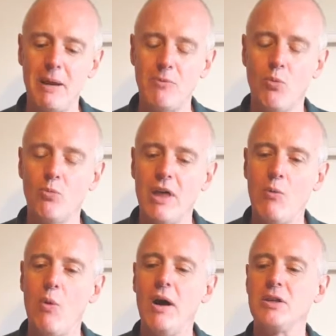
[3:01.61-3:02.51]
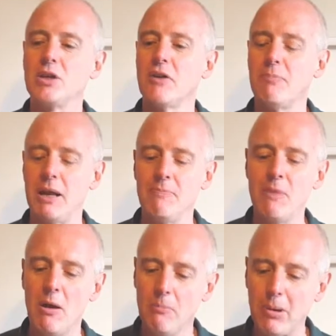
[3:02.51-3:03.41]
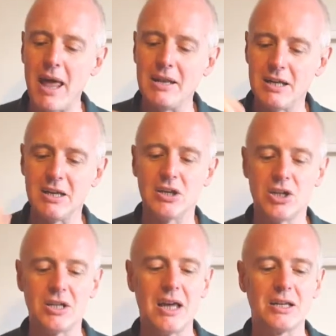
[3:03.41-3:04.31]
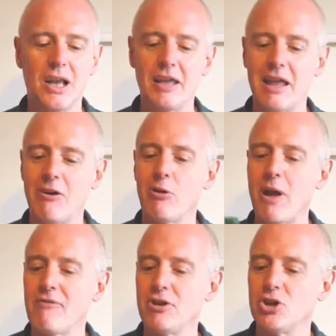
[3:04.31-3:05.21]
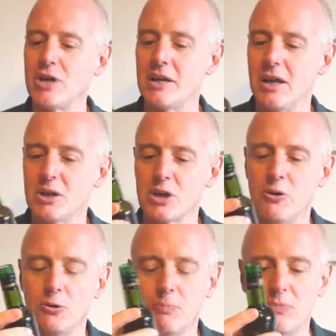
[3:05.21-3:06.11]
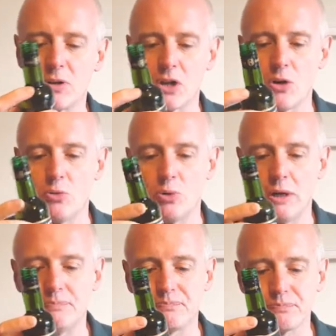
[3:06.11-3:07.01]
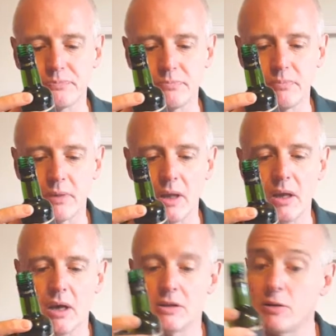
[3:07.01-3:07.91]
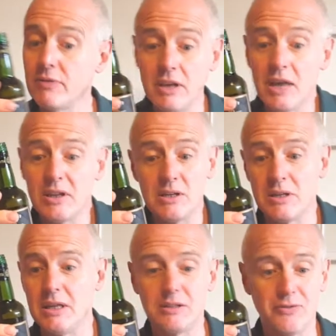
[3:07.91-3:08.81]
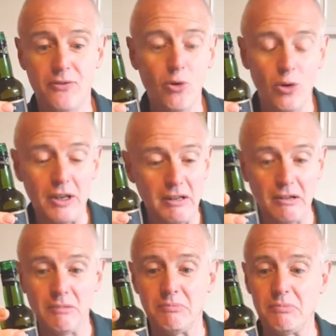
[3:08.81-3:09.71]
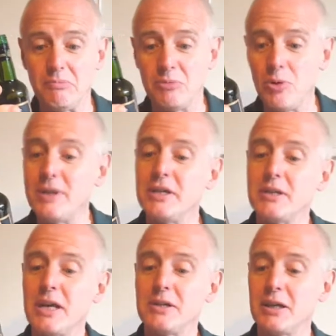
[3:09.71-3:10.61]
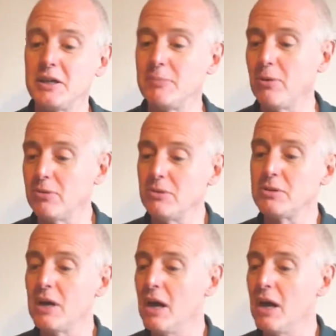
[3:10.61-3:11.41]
been their wines that have been blended to taste like they're on average 10 years old. So. Um, so yeah, these these four little 20 centilitre bottles,